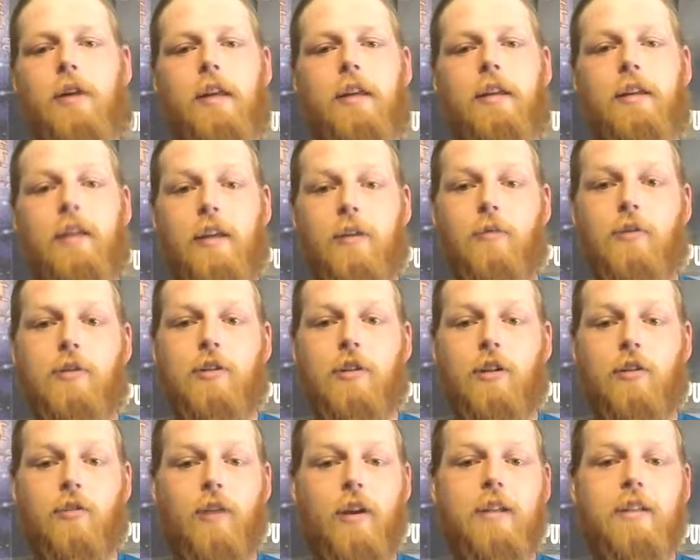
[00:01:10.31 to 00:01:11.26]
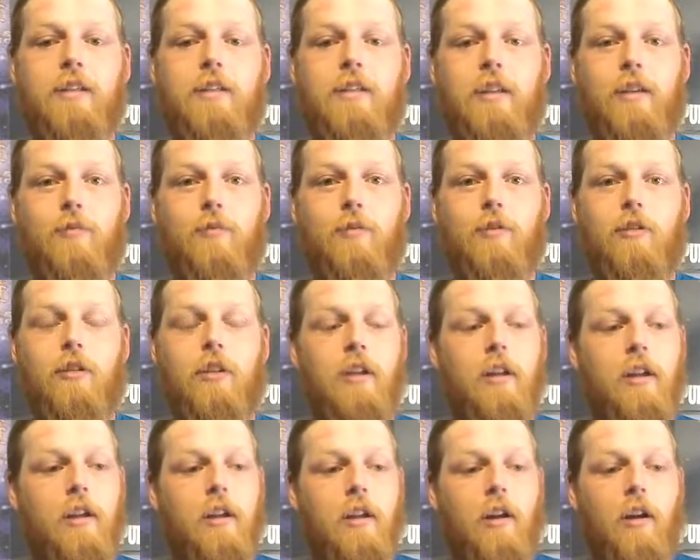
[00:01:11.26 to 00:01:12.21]
And it was a great sequel,
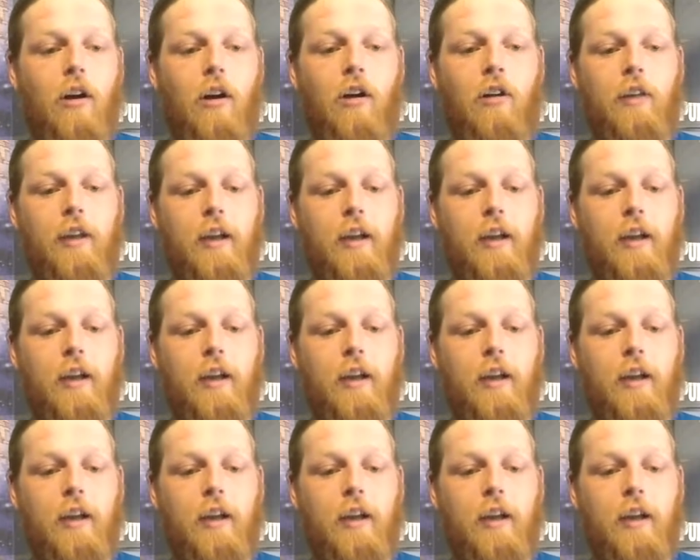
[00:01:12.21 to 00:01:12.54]
all